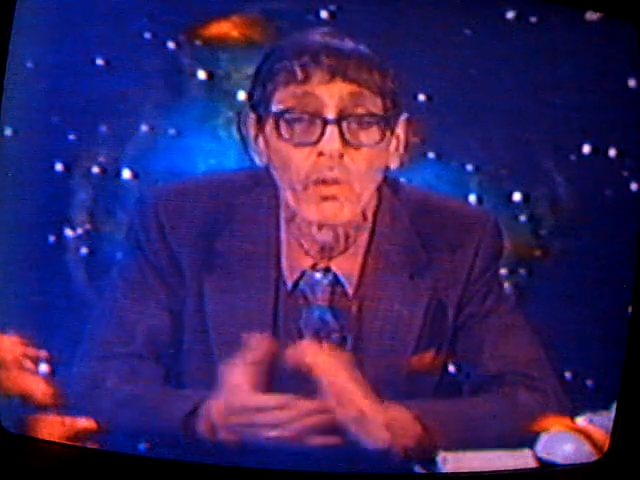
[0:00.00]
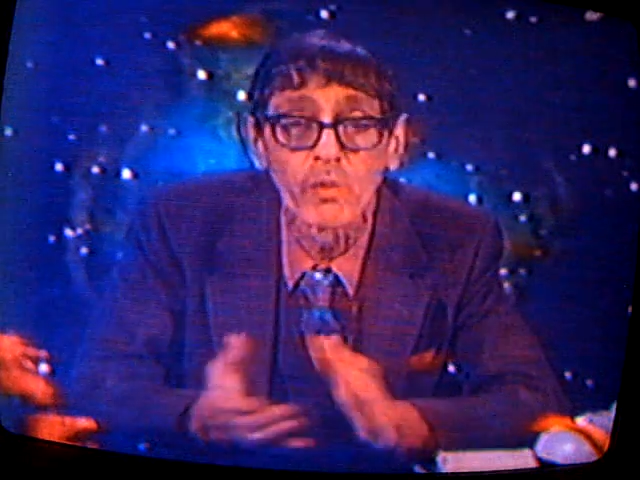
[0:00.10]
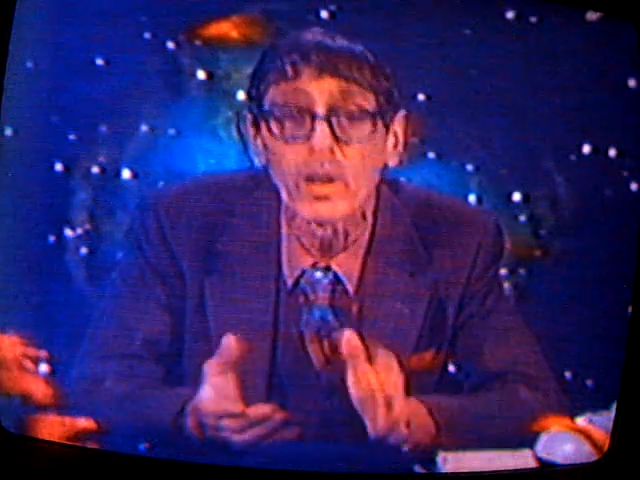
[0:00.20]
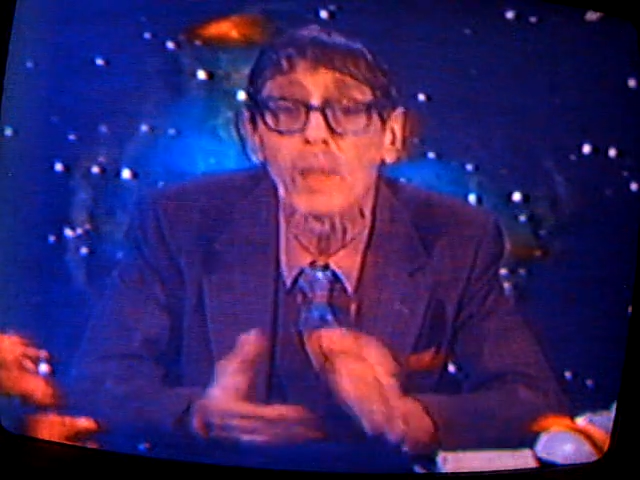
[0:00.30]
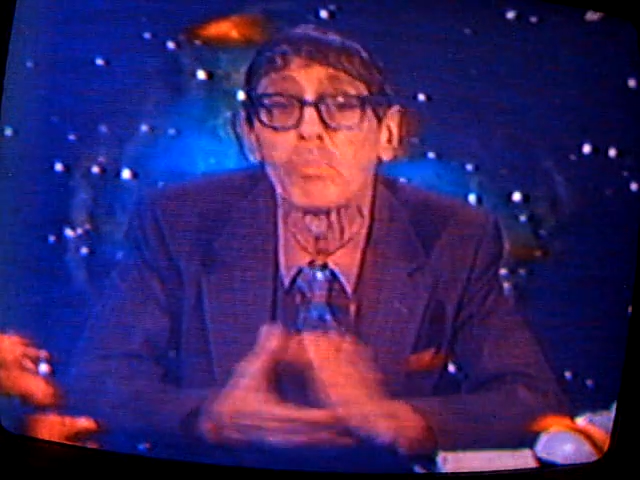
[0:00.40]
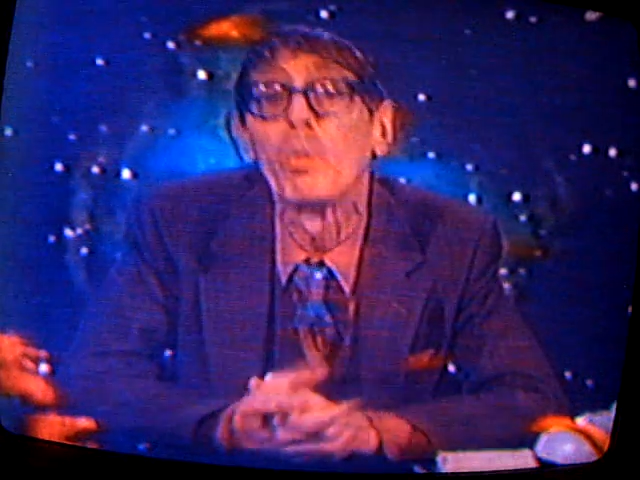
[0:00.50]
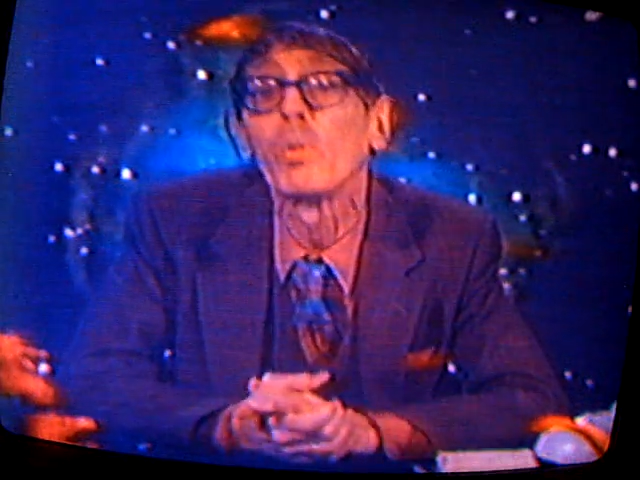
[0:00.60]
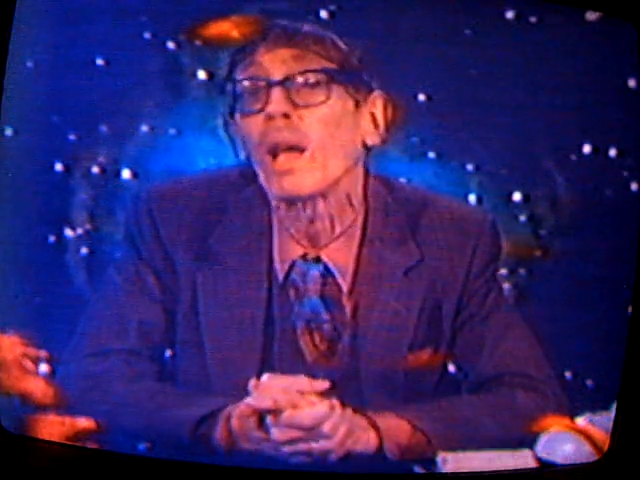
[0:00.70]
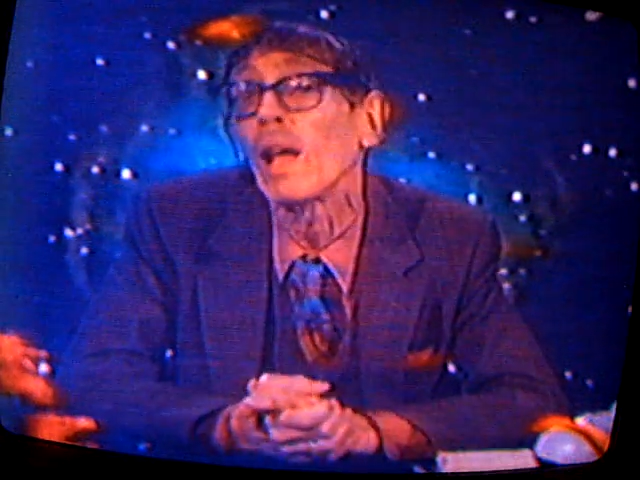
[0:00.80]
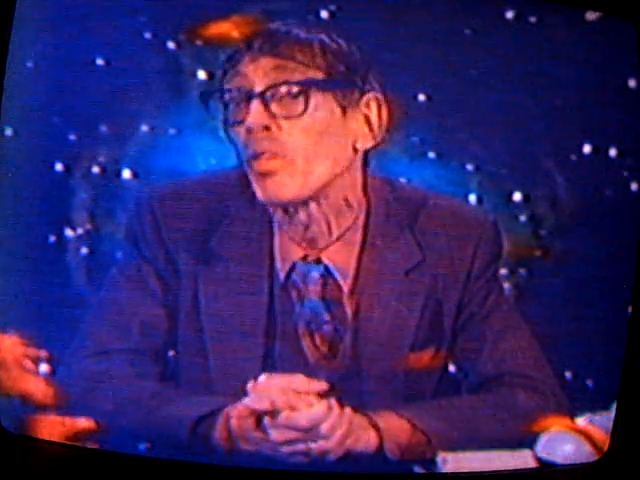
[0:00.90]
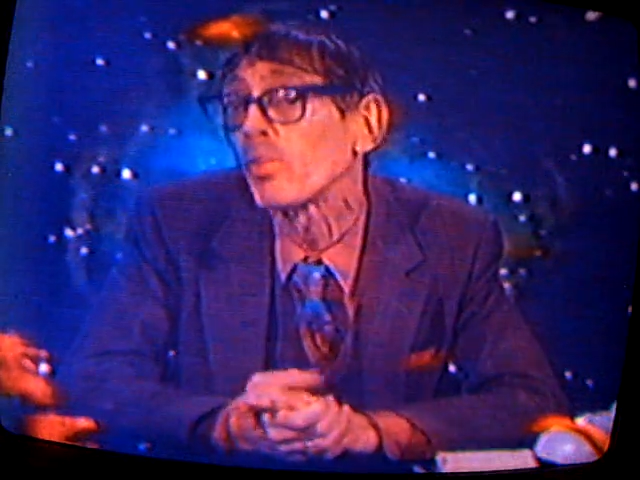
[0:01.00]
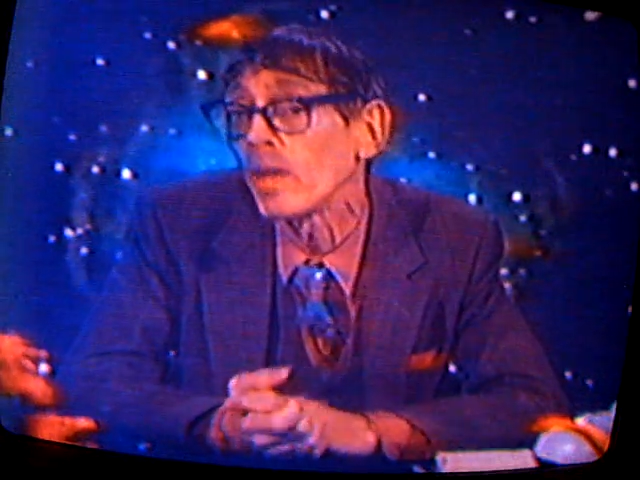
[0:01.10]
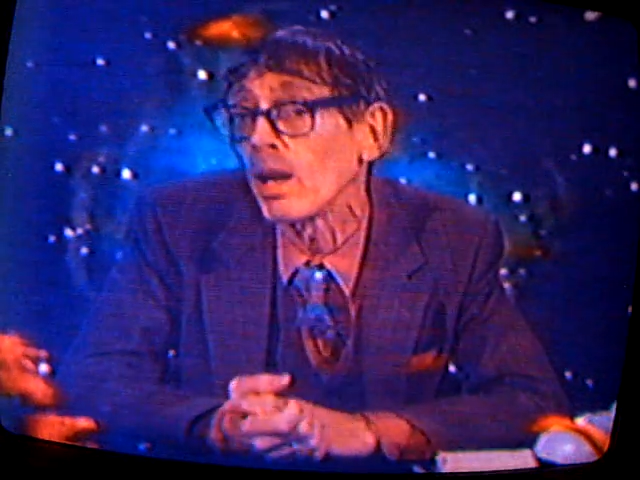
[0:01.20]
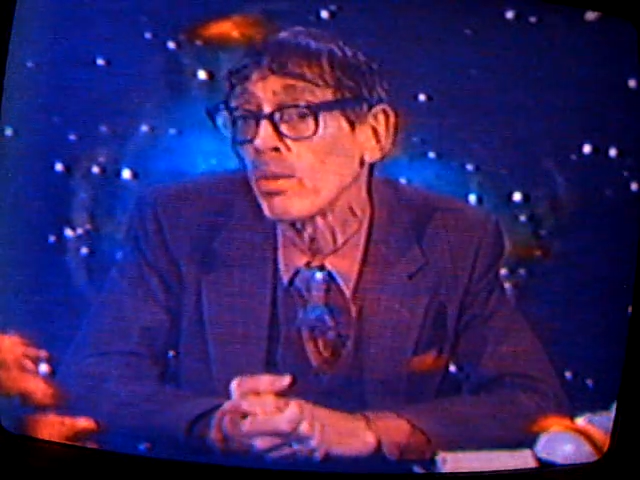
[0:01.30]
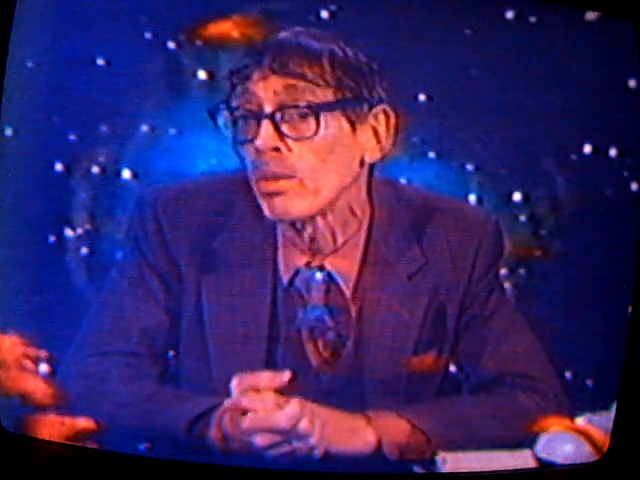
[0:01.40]
Don't forget, Buddha had
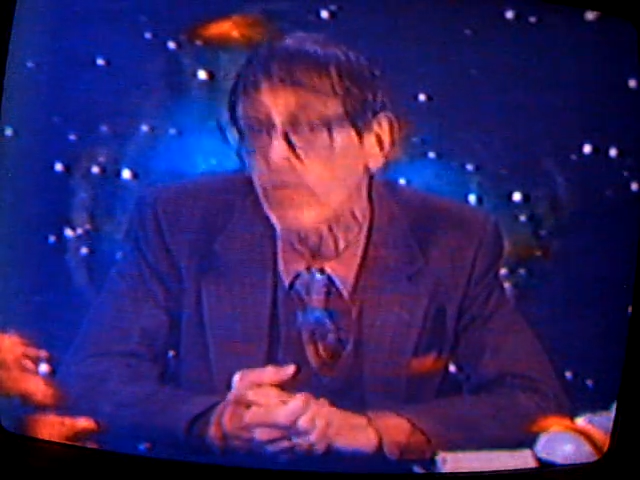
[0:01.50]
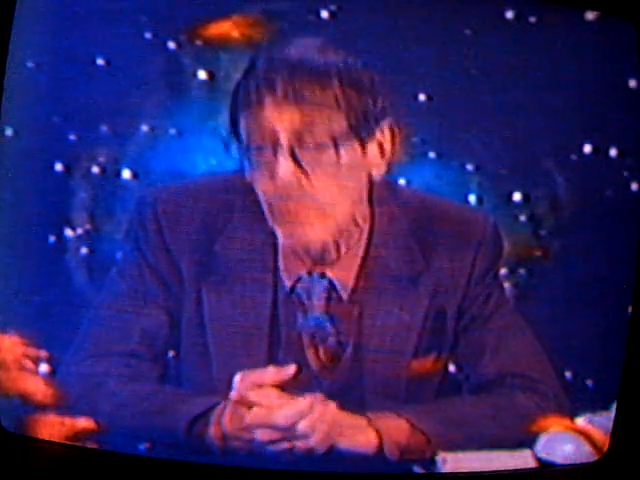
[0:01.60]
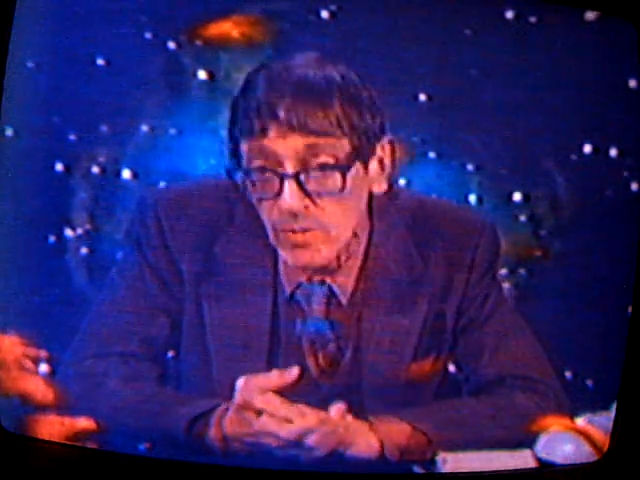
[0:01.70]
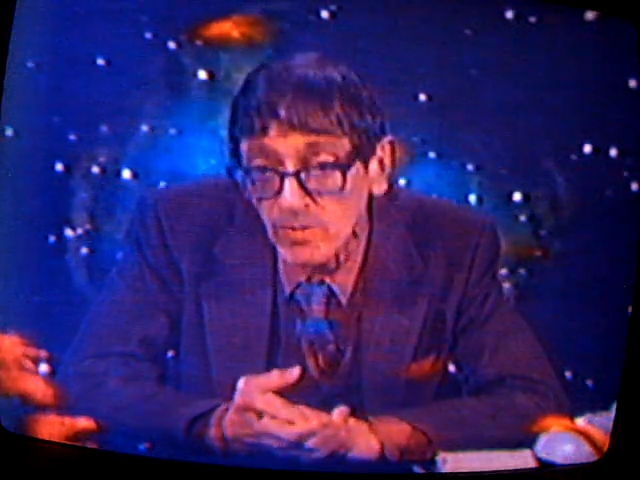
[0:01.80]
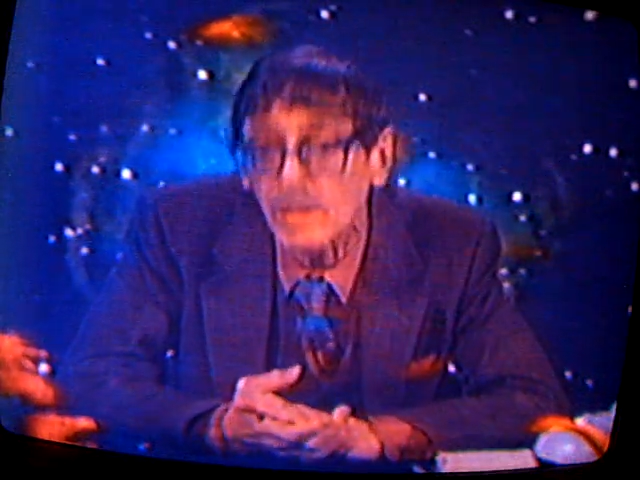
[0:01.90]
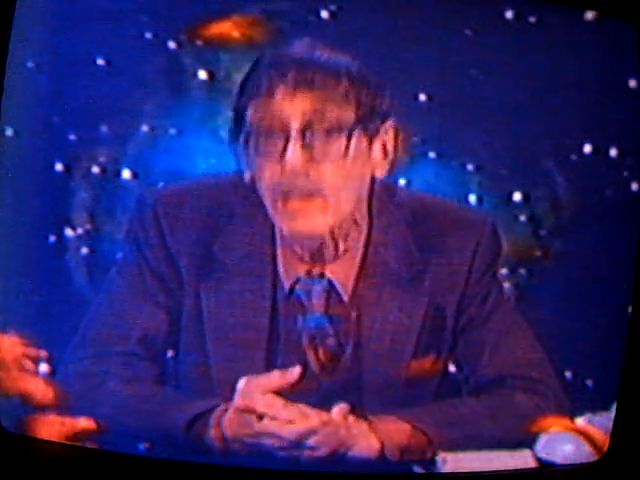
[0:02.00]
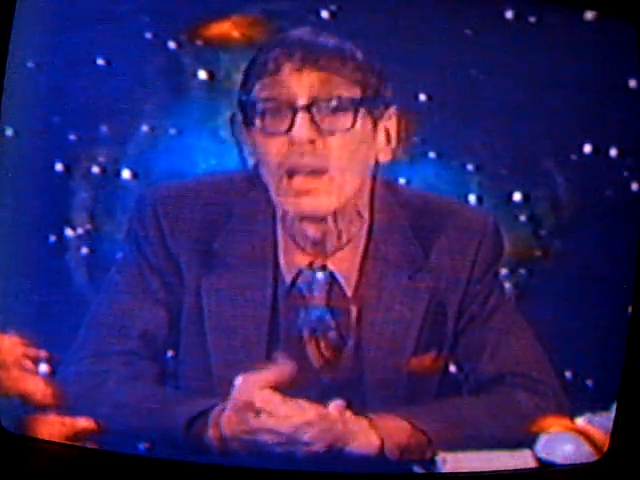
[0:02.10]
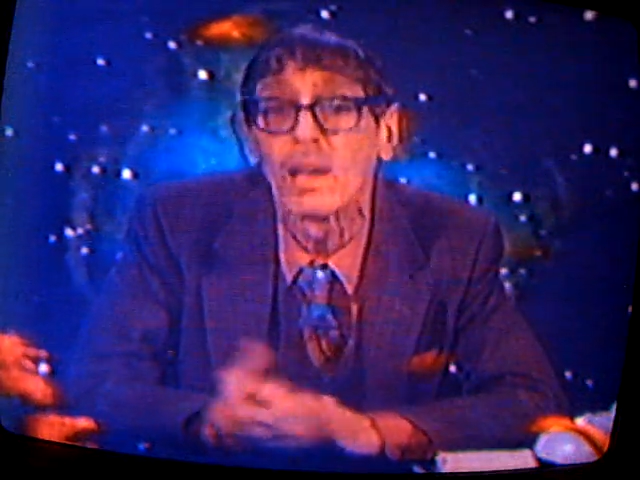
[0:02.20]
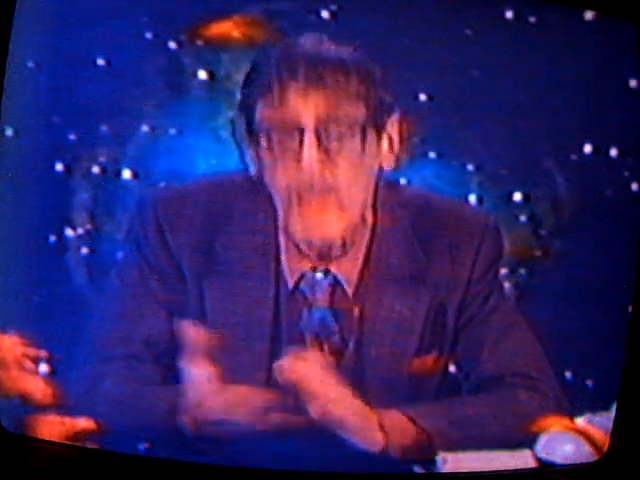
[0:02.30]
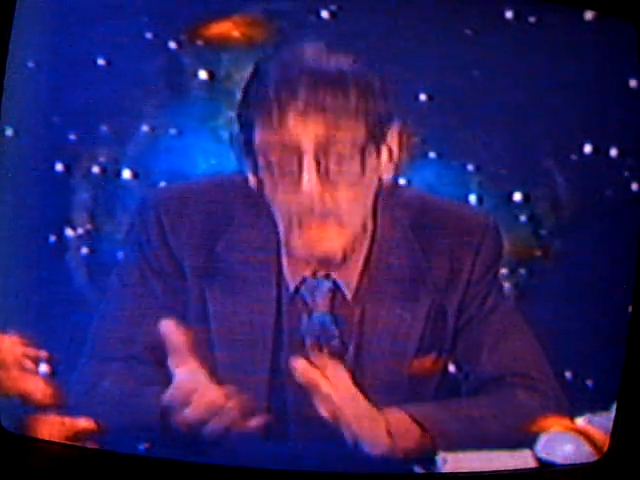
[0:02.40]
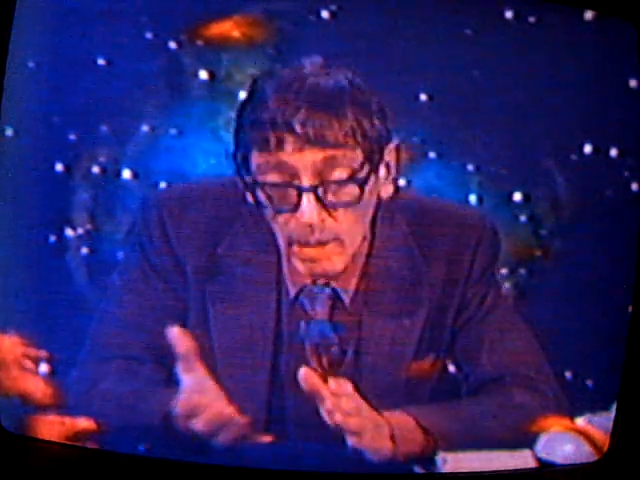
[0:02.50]
350, he